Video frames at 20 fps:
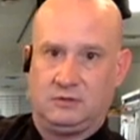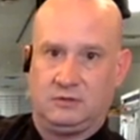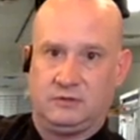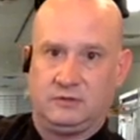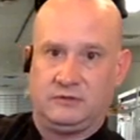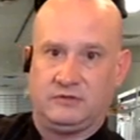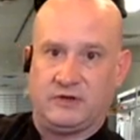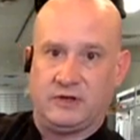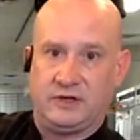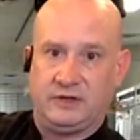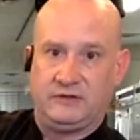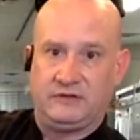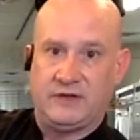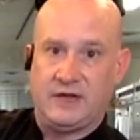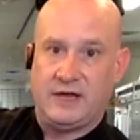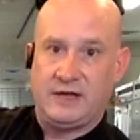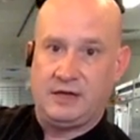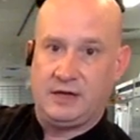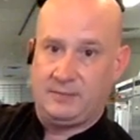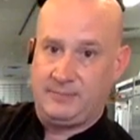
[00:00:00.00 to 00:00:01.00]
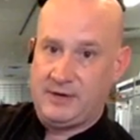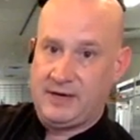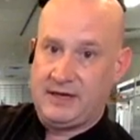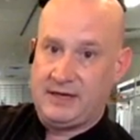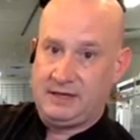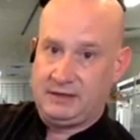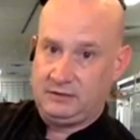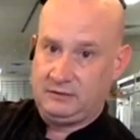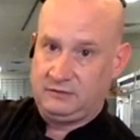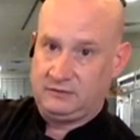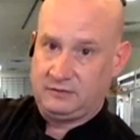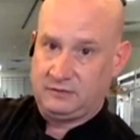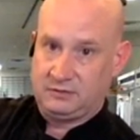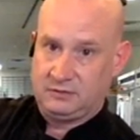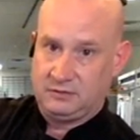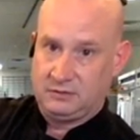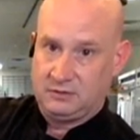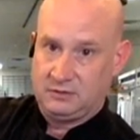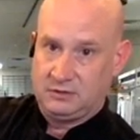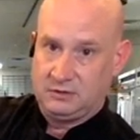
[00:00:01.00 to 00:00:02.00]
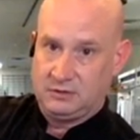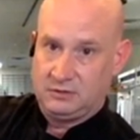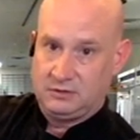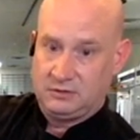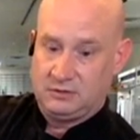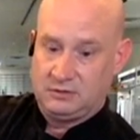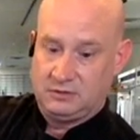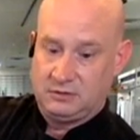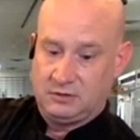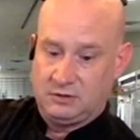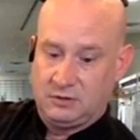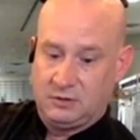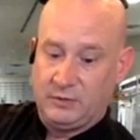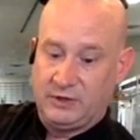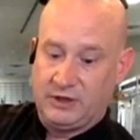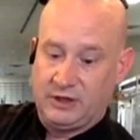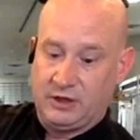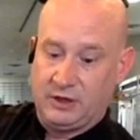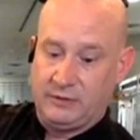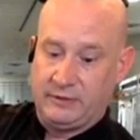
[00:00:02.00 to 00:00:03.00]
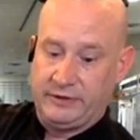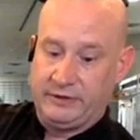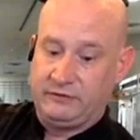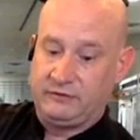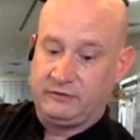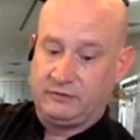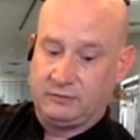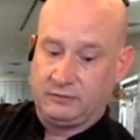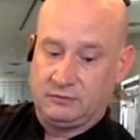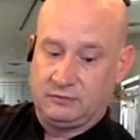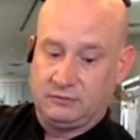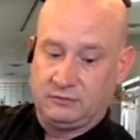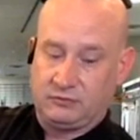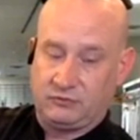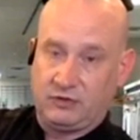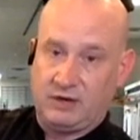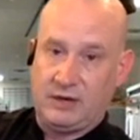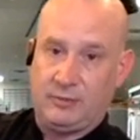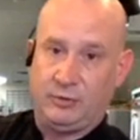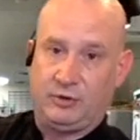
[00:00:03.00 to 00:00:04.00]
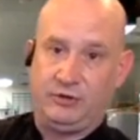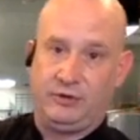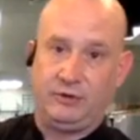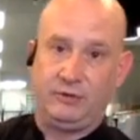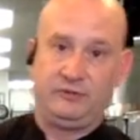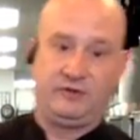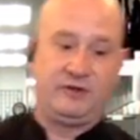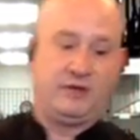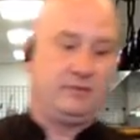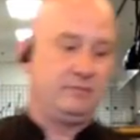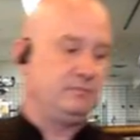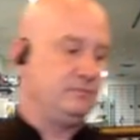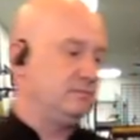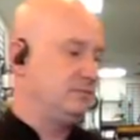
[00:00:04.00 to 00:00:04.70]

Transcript: sunny side up eggs, we can always scramble those up